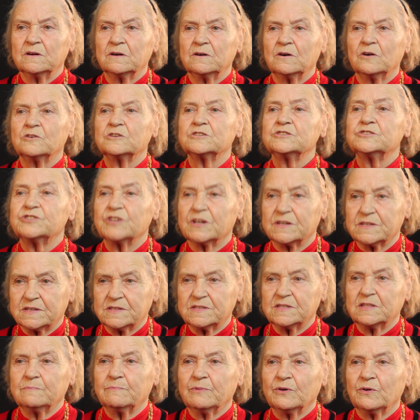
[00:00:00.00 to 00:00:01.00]
or
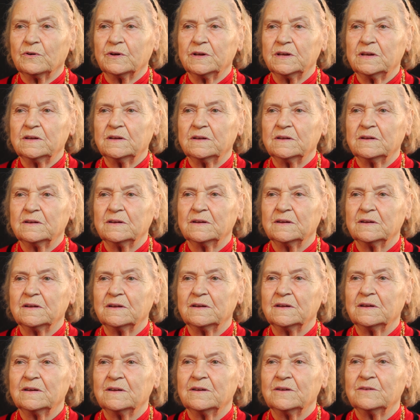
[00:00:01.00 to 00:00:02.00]
just the boy.
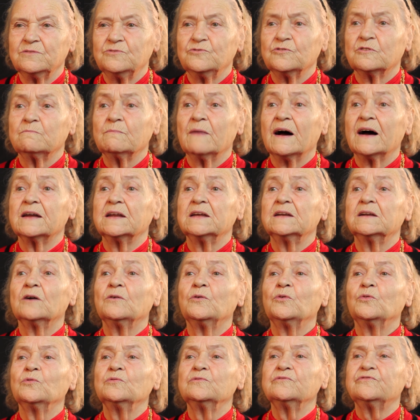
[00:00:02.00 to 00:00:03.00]
You're marrying a
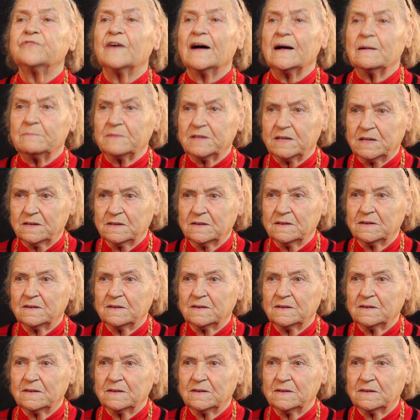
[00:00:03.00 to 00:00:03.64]
whole family.